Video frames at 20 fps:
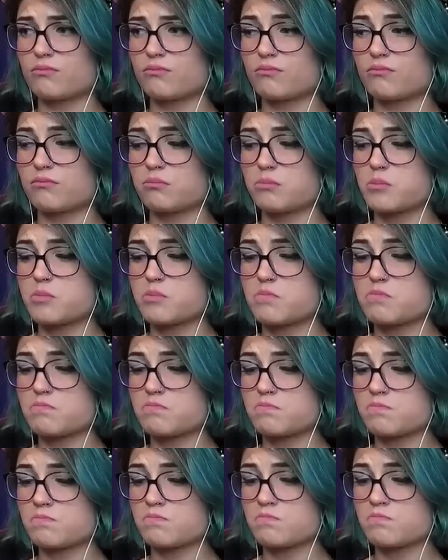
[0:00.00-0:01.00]

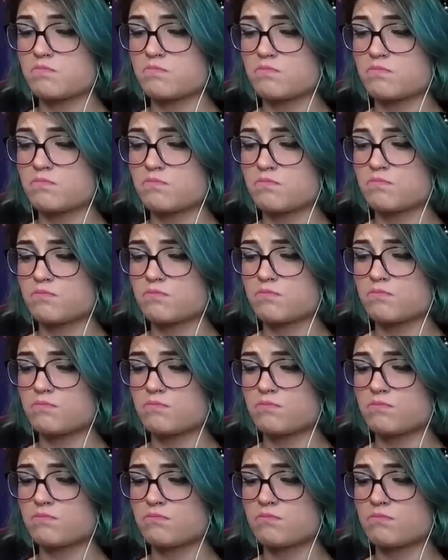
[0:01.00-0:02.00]

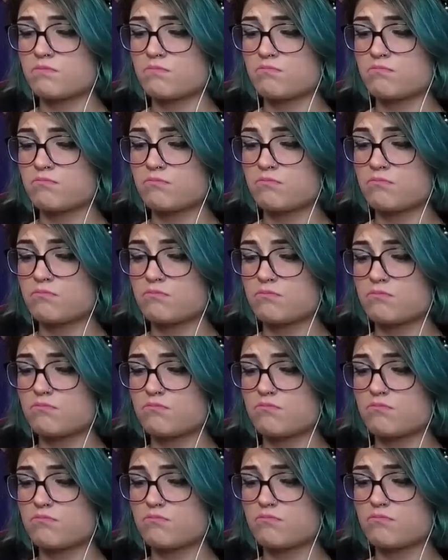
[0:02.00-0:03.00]

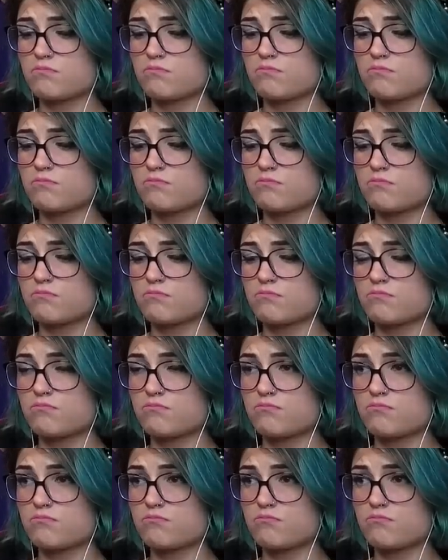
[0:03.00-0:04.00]

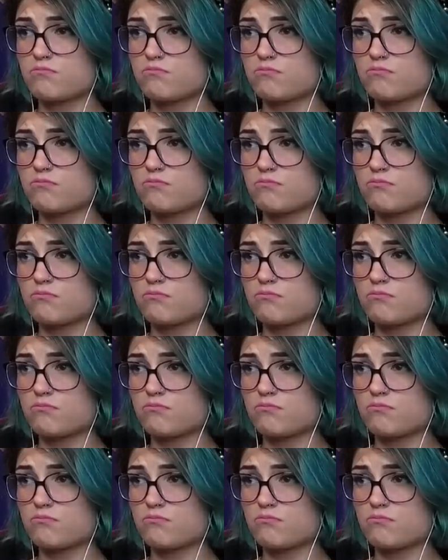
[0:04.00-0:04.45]
No one is speaking in this clip.